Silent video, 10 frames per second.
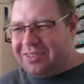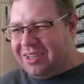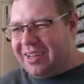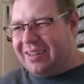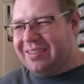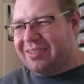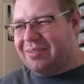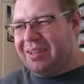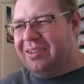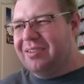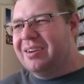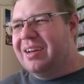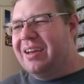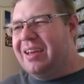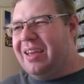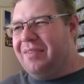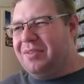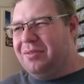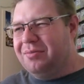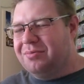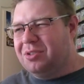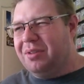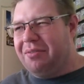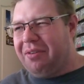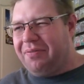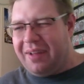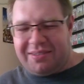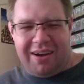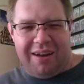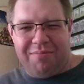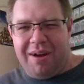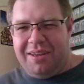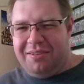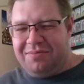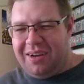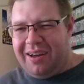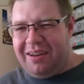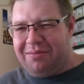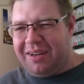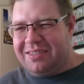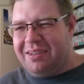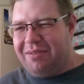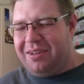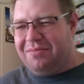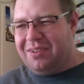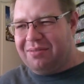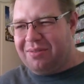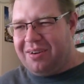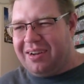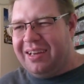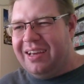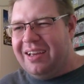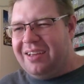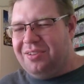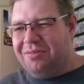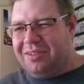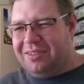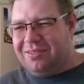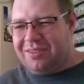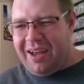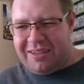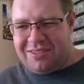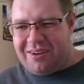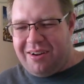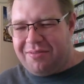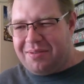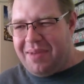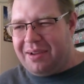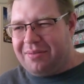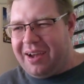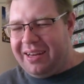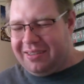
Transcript: She kind of tells them, like, if you truly reflect on what you've done and realize that what you've done wrong, you can kind of start over and make right.